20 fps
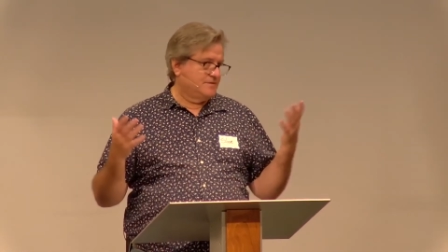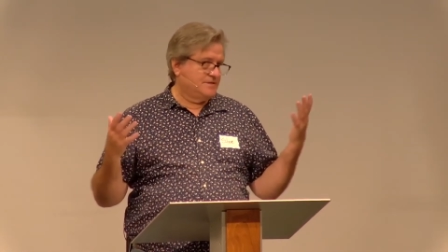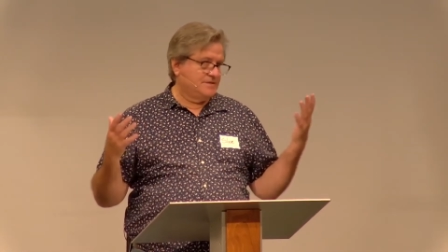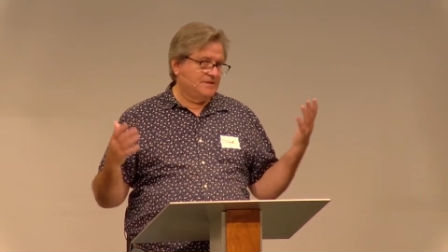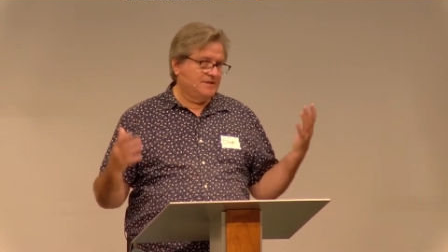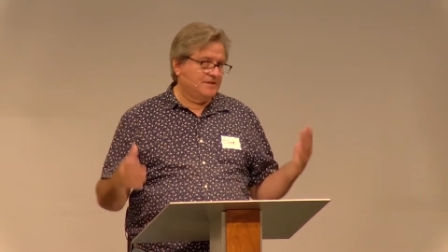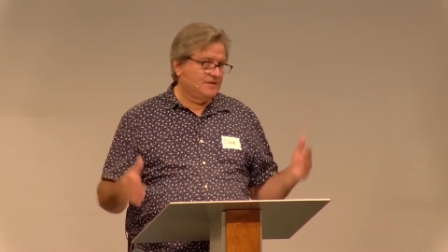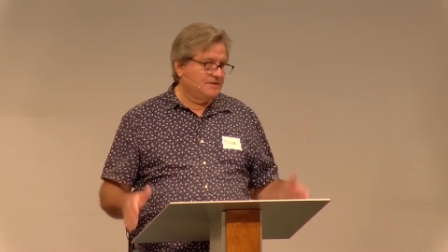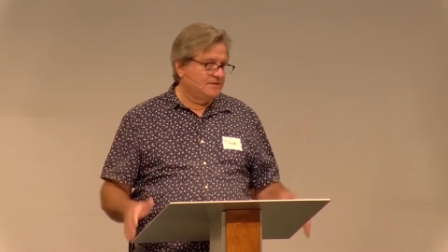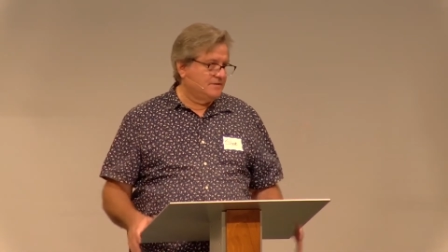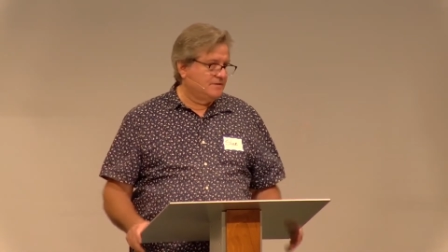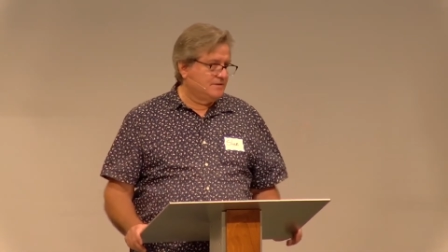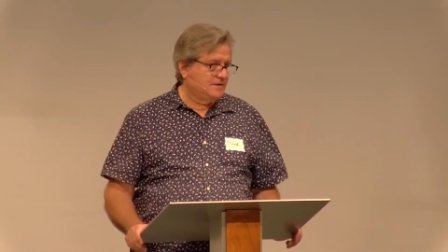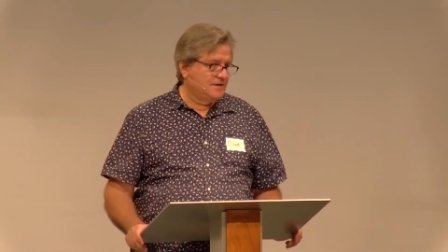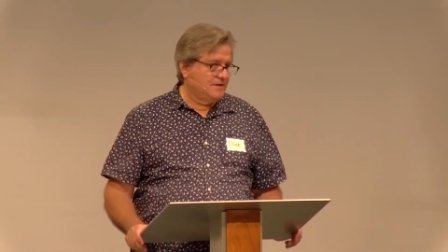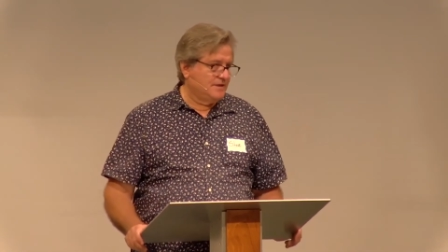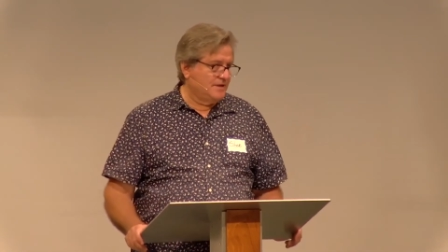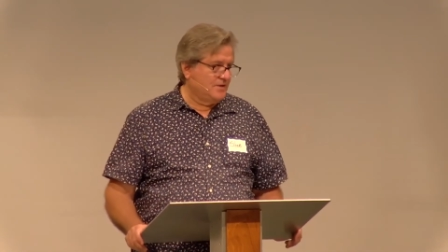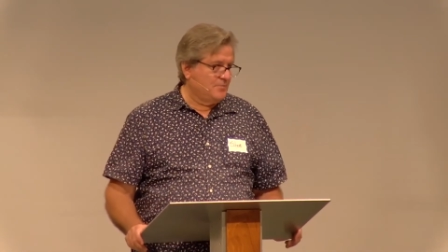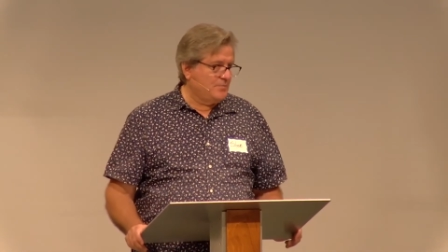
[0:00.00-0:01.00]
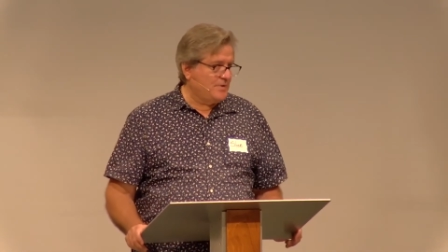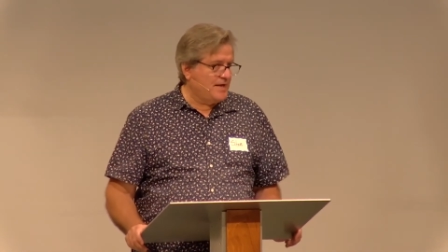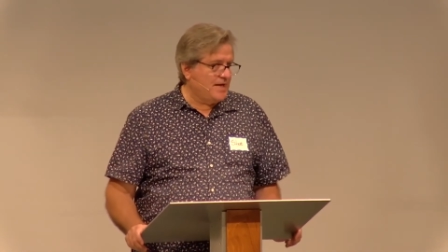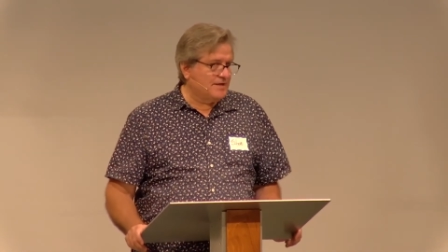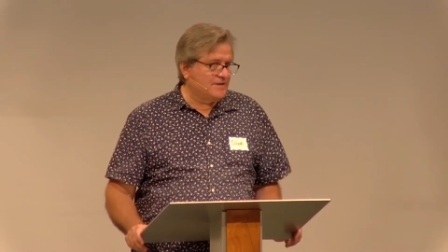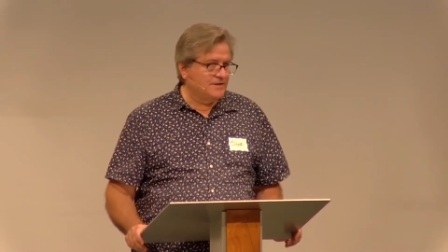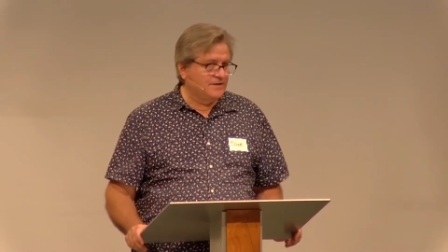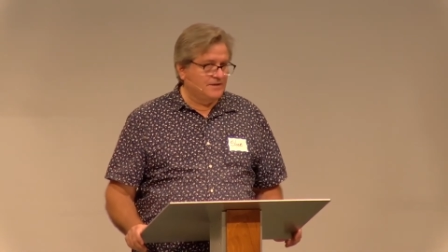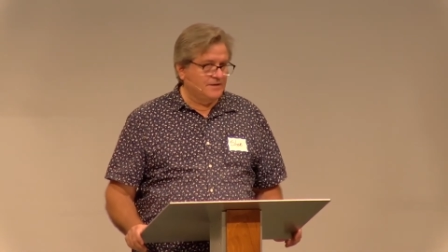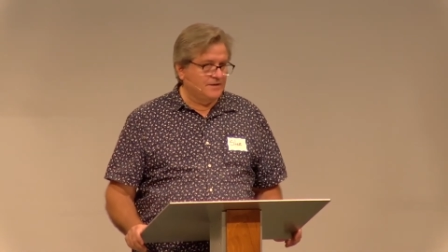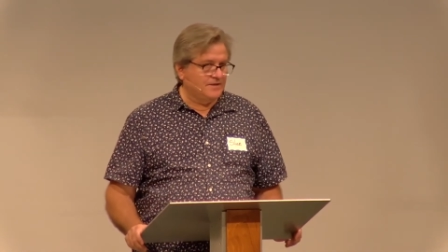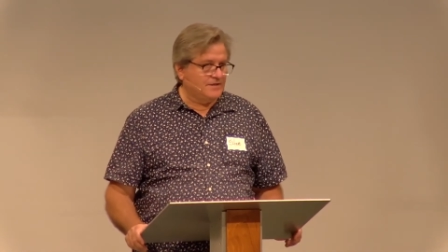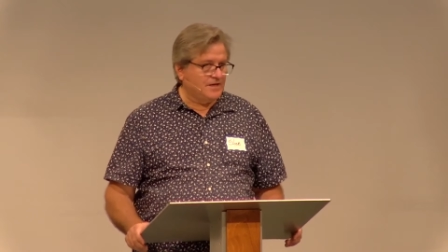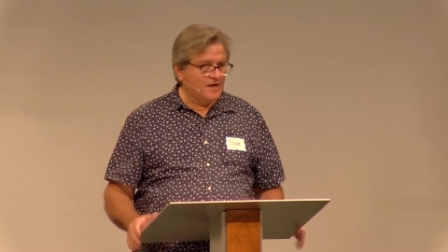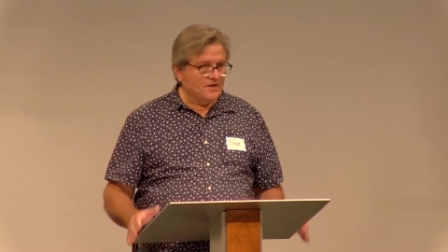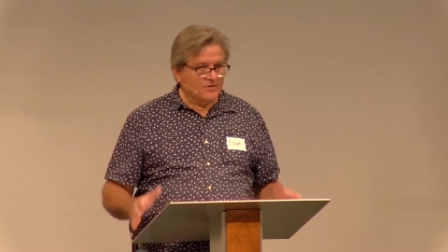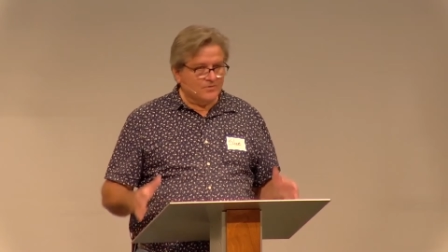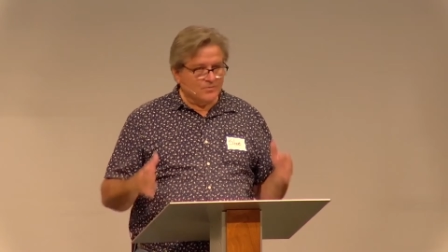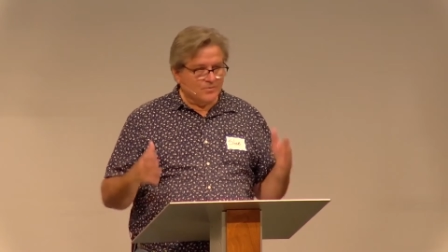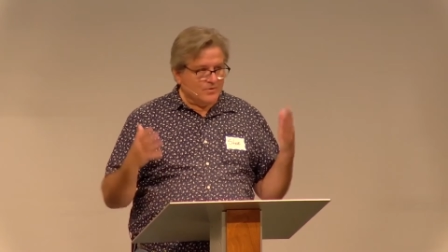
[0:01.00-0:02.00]
sin impacted the
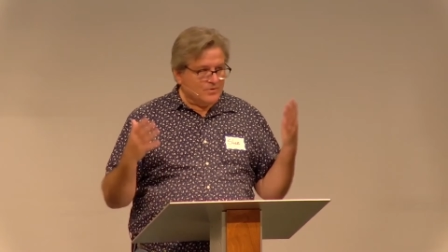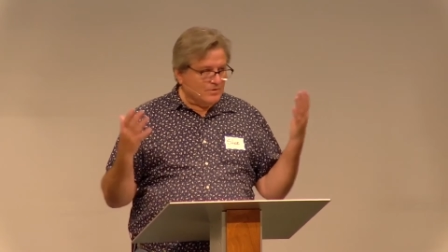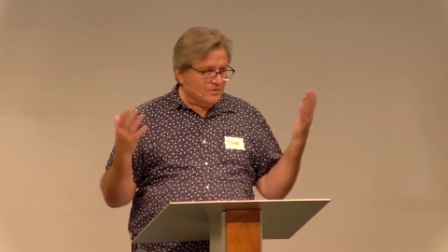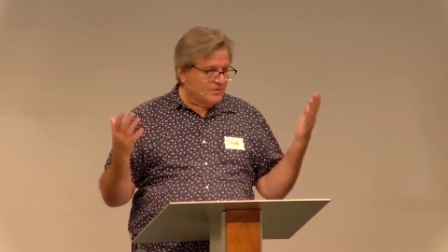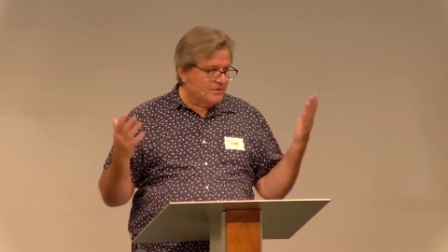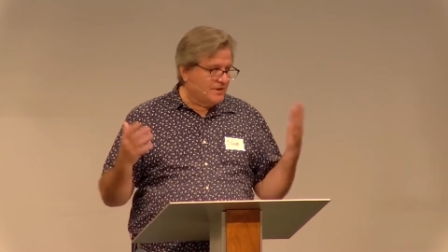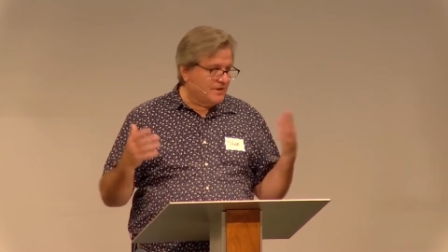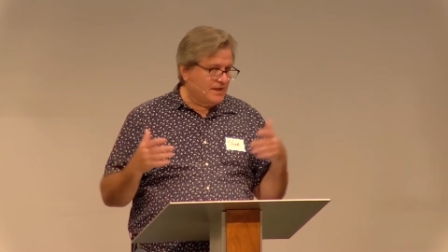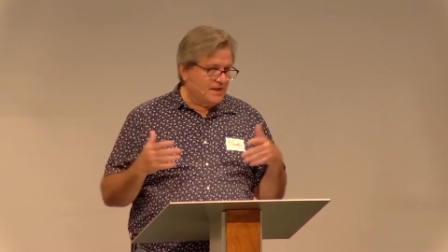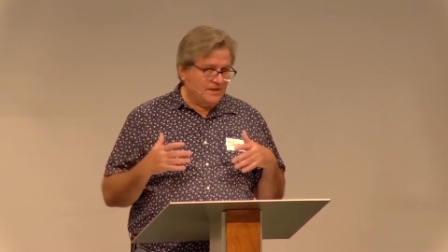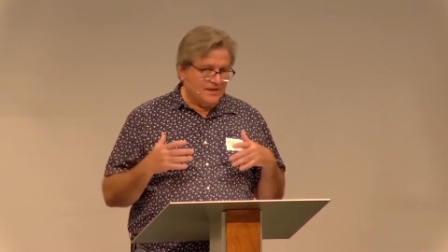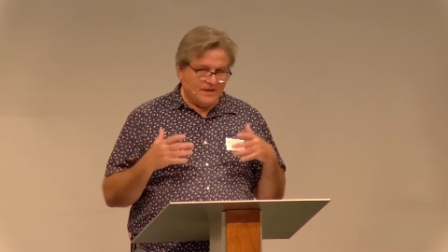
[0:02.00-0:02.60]
entire world and,